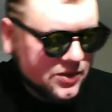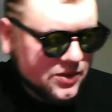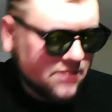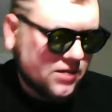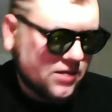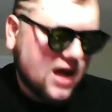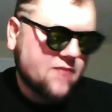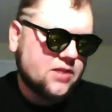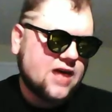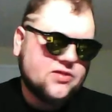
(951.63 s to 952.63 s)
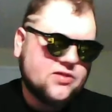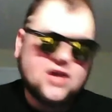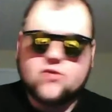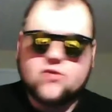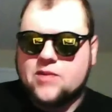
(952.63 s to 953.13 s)
But I think
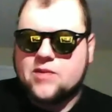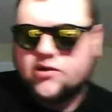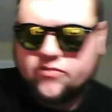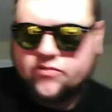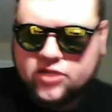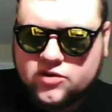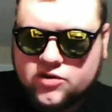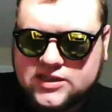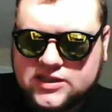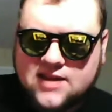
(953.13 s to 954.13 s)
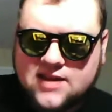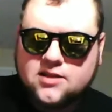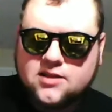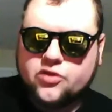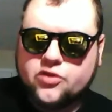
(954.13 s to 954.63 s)
what I'm hearing from you is that
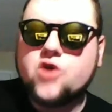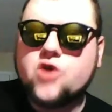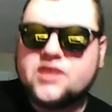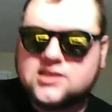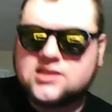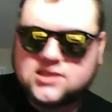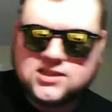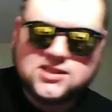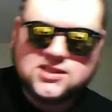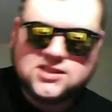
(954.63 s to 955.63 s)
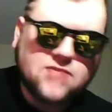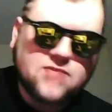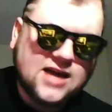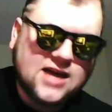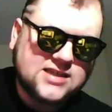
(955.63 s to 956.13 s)
though this is a system that
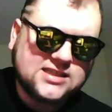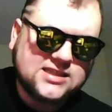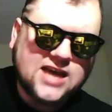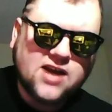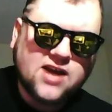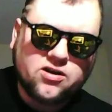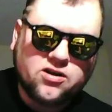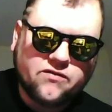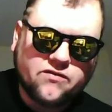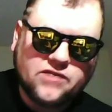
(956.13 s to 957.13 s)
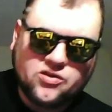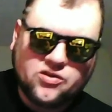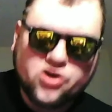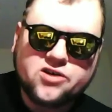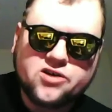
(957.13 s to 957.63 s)
takes care of its
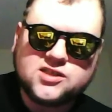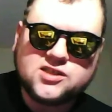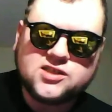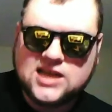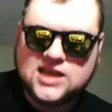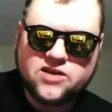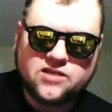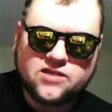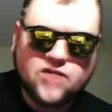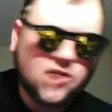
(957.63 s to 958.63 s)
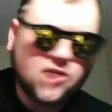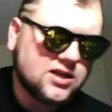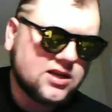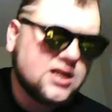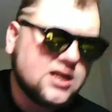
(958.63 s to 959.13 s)
workers and takes care of the environment,
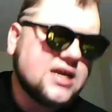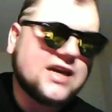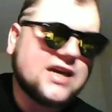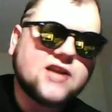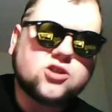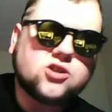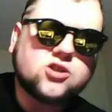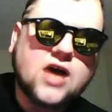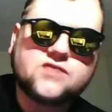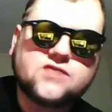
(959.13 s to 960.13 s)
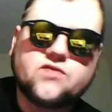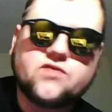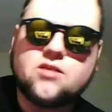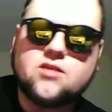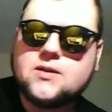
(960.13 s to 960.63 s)
it contrasts from